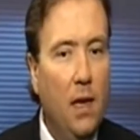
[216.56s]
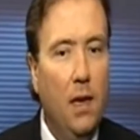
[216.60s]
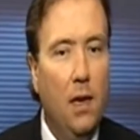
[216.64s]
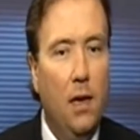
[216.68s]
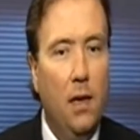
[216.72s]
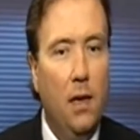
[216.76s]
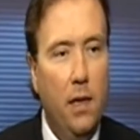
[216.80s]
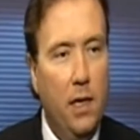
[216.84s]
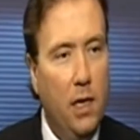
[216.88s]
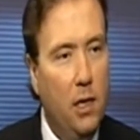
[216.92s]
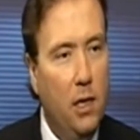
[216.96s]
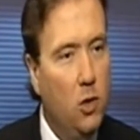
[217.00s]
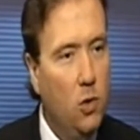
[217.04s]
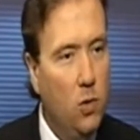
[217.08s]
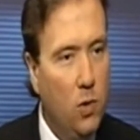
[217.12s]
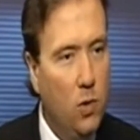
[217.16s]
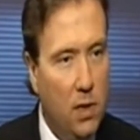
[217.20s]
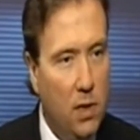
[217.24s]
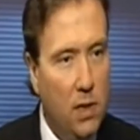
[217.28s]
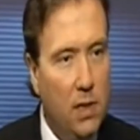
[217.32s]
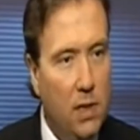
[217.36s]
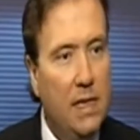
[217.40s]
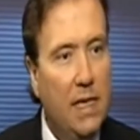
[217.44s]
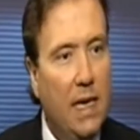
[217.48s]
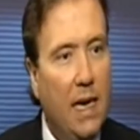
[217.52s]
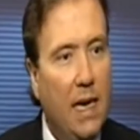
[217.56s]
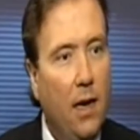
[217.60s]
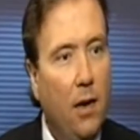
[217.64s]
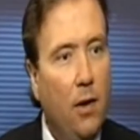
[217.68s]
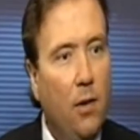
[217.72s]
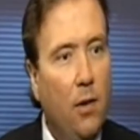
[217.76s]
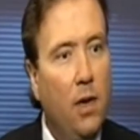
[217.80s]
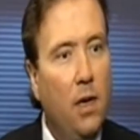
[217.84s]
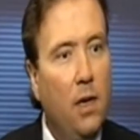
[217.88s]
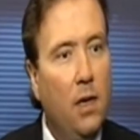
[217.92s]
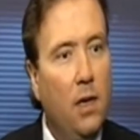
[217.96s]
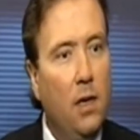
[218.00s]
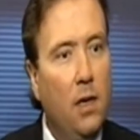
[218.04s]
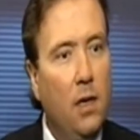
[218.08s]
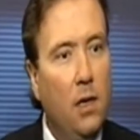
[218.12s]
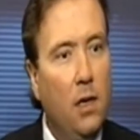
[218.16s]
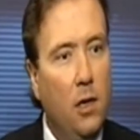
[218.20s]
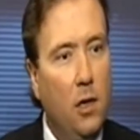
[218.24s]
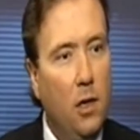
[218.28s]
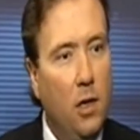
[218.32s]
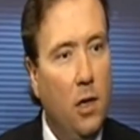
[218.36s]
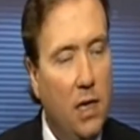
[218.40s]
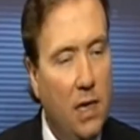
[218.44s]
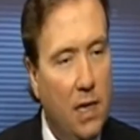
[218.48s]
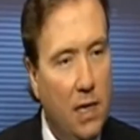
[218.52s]
Then drill down,
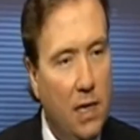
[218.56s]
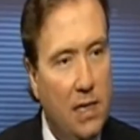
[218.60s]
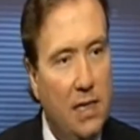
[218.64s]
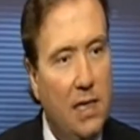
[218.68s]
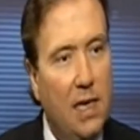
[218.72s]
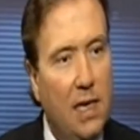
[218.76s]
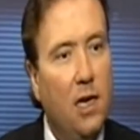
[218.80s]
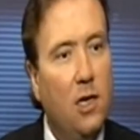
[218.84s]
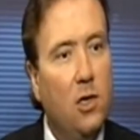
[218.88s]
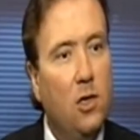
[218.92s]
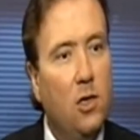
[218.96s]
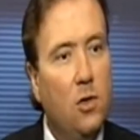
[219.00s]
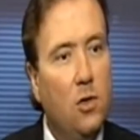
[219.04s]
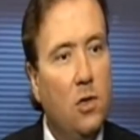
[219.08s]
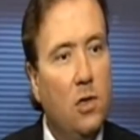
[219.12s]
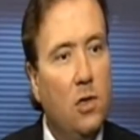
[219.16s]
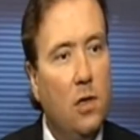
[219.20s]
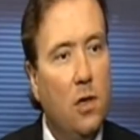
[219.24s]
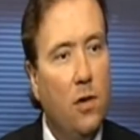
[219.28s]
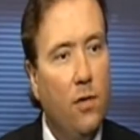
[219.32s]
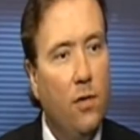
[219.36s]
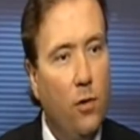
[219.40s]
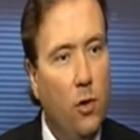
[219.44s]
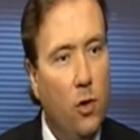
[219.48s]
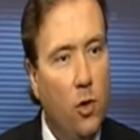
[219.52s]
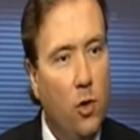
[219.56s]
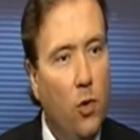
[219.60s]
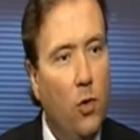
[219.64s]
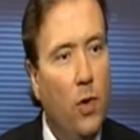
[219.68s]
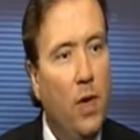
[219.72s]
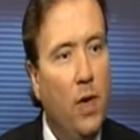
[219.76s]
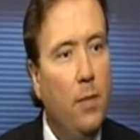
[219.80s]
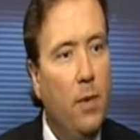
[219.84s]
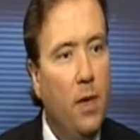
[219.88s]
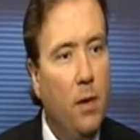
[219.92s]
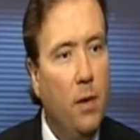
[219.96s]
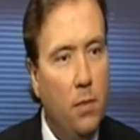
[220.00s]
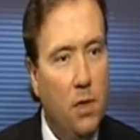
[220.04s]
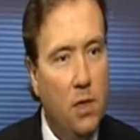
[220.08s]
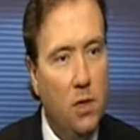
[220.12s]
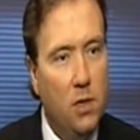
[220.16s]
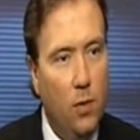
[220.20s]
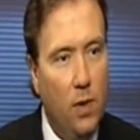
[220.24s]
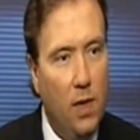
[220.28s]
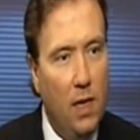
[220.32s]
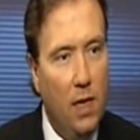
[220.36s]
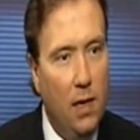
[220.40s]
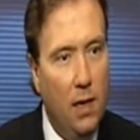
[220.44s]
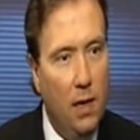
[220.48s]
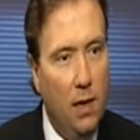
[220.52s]
look at the sectors, look for agreement
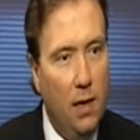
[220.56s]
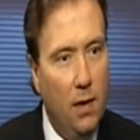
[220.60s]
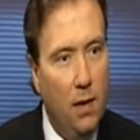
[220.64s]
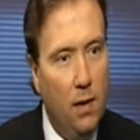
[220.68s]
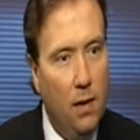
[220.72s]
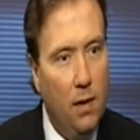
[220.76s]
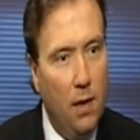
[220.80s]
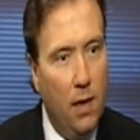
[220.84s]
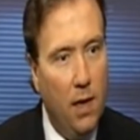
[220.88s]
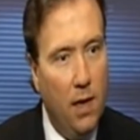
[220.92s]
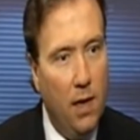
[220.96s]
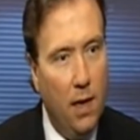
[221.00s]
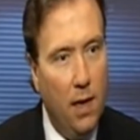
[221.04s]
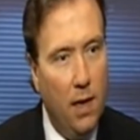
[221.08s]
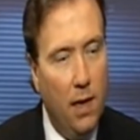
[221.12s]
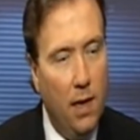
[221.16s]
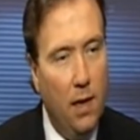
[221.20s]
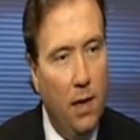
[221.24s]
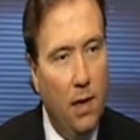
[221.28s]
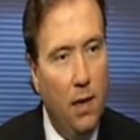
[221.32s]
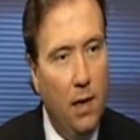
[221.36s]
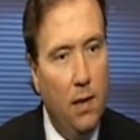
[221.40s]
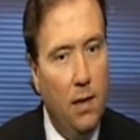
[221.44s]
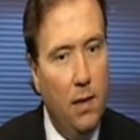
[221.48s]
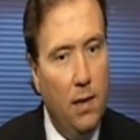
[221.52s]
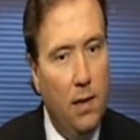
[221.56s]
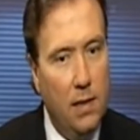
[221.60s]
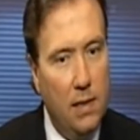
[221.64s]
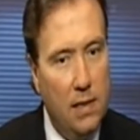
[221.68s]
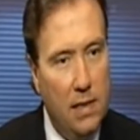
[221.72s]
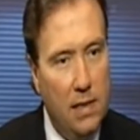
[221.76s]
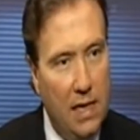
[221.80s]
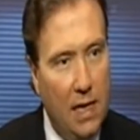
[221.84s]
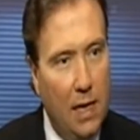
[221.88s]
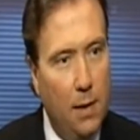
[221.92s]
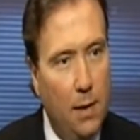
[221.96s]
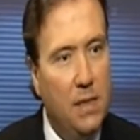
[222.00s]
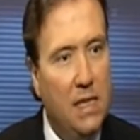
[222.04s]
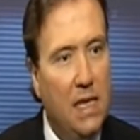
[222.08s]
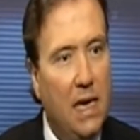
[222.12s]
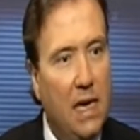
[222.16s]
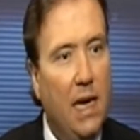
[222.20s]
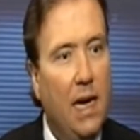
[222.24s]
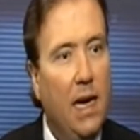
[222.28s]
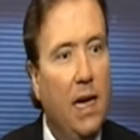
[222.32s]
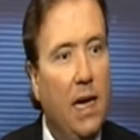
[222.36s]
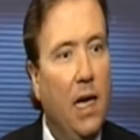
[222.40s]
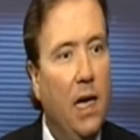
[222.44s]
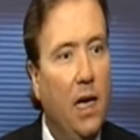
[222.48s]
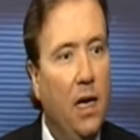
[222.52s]
between uh, the setups that
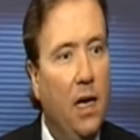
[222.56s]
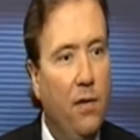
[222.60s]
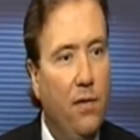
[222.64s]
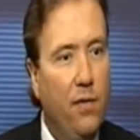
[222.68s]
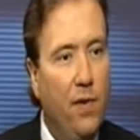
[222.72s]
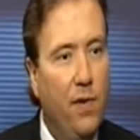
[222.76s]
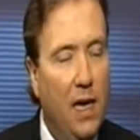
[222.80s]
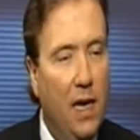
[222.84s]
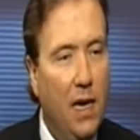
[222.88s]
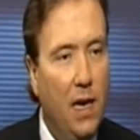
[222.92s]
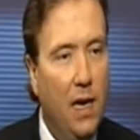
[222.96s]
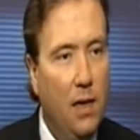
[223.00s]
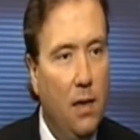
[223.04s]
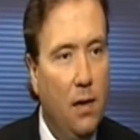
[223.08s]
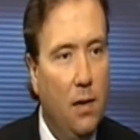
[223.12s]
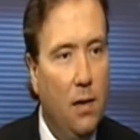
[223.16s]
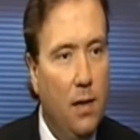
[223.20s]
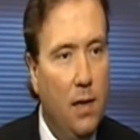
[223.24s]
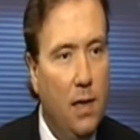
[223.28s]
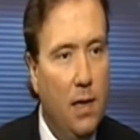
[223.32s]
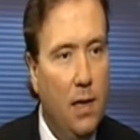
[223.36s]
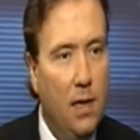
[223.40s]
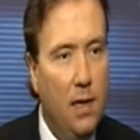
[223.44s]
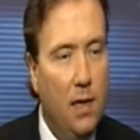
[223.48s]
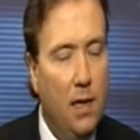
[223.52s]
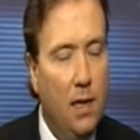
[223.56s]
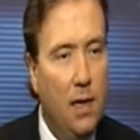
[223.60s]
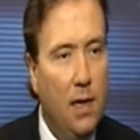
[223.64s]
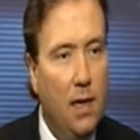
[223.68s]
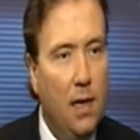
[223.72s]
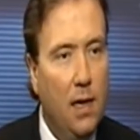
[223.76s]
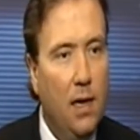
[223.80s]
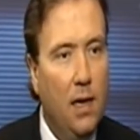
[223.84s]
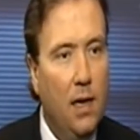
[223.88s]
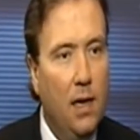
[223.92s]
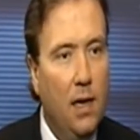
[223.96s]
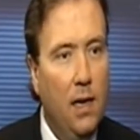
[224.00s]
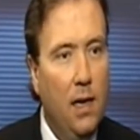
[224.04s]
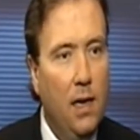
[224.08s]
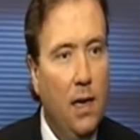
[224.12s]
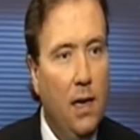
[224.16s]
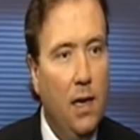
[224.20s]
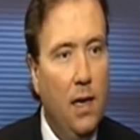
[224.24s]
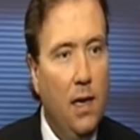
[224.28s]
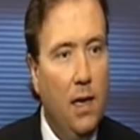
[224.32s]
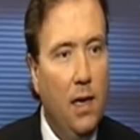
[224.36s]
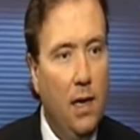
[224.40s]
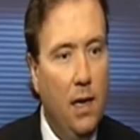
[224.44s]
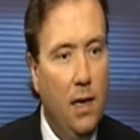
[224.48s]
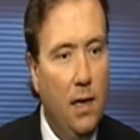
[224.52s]
I have and the uh,
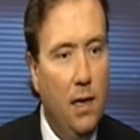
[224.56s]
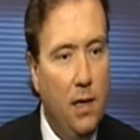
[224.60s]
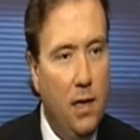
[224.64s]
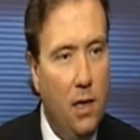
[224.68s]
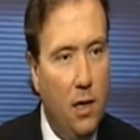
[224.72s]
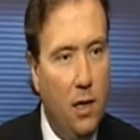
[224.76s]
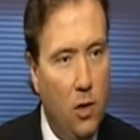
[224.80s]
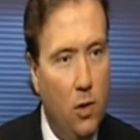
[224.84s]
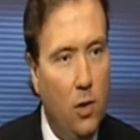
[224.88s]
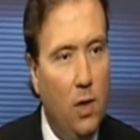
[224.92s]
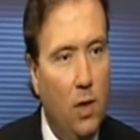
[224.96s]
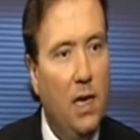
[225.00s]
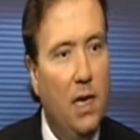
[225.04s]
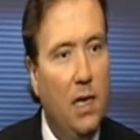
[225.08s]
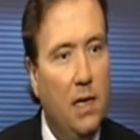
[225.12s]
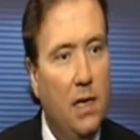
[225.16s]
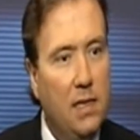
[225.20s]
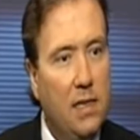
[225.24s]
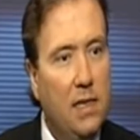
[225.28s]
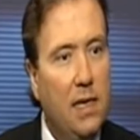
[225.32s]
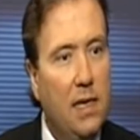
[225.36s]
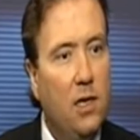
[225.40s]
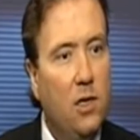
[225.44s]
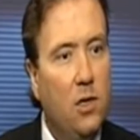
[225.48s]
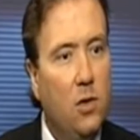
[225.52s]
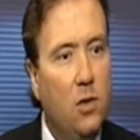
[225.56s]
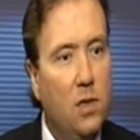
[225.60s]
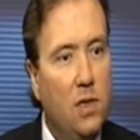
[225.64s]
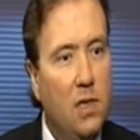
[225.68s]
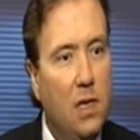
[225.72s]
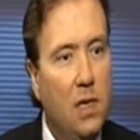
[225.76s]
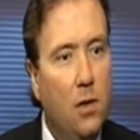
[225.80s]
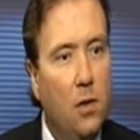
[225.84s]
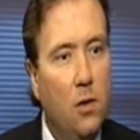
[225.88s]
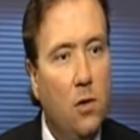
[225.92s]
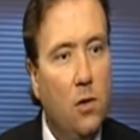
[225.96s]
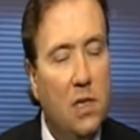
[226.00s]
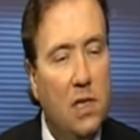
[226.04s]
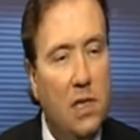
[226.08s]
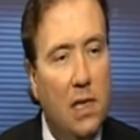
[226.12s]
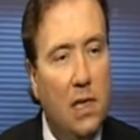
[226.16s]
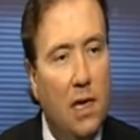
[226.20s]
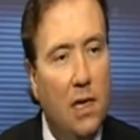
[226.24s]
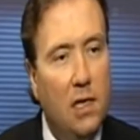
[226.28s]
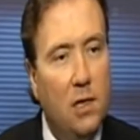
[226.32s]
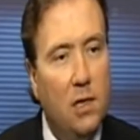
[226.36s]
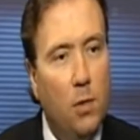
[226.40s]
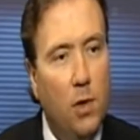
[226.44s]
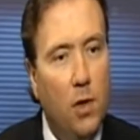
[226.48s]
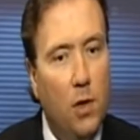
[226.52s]
uh, the underlying sectors that those
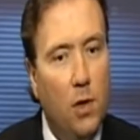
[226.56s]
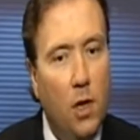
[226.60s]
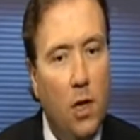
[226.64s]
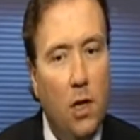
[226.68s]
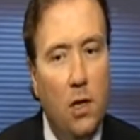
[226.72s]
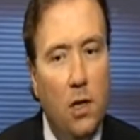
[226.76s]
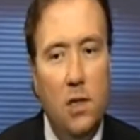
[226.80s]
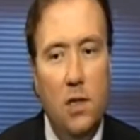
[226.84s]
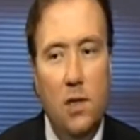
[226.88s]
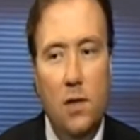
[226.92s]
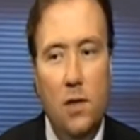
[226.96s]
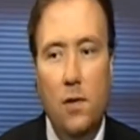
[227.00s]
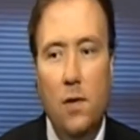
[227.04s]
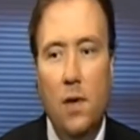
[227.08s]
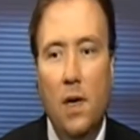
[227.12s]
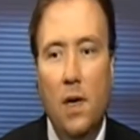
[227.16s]
stocks belong to.